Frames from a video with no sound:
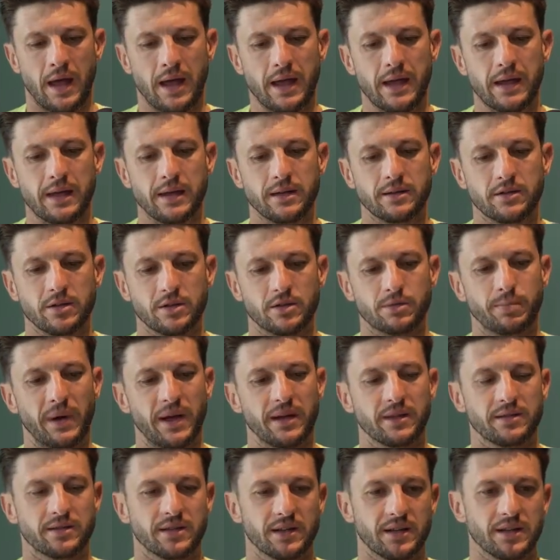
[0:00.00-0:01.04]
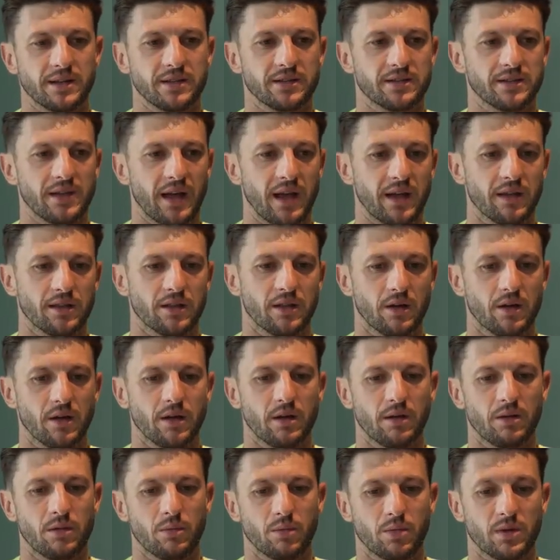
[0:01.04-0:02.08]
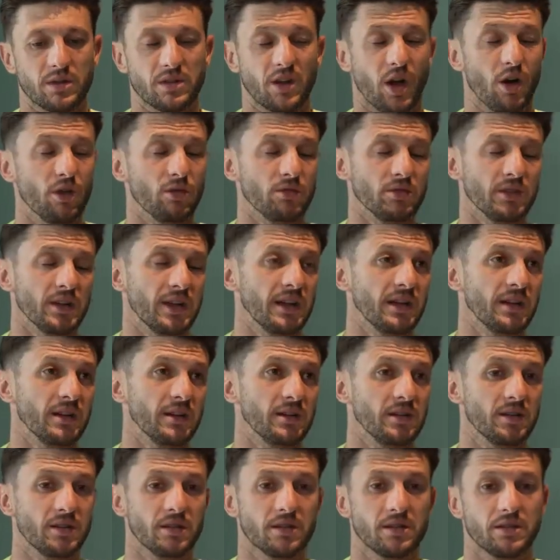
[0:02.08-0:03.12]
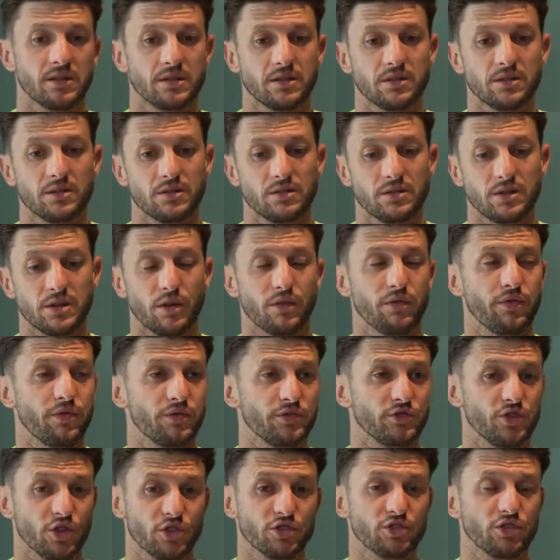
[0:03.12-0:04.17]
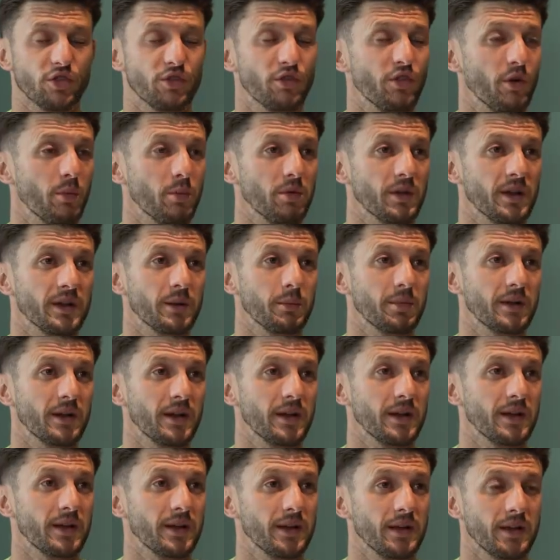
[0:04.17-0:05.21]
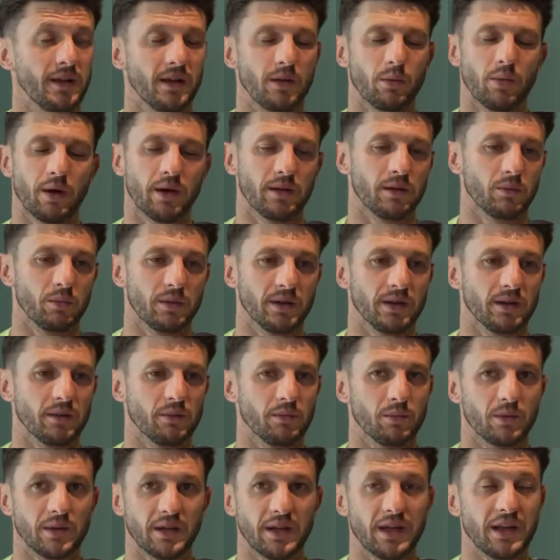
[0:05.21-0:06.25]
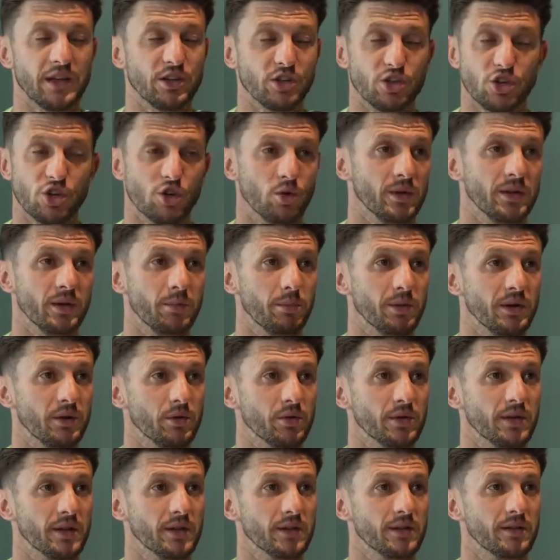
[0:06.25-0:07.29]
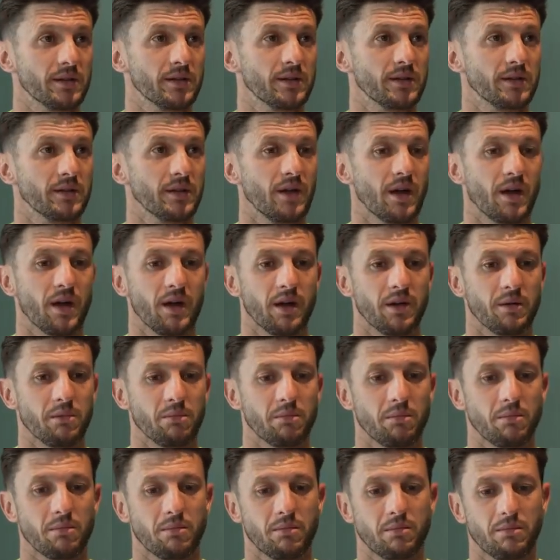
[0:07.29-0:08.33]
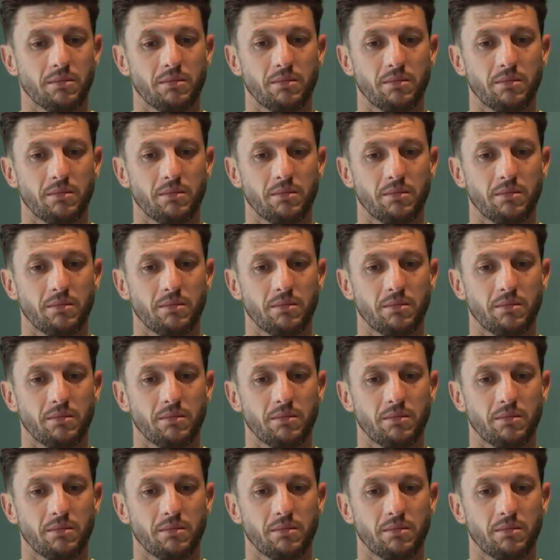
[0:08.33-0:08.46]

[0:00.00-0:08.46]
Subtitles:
he just basically said that we don't need your footballing ability. He went, we need you in the building. And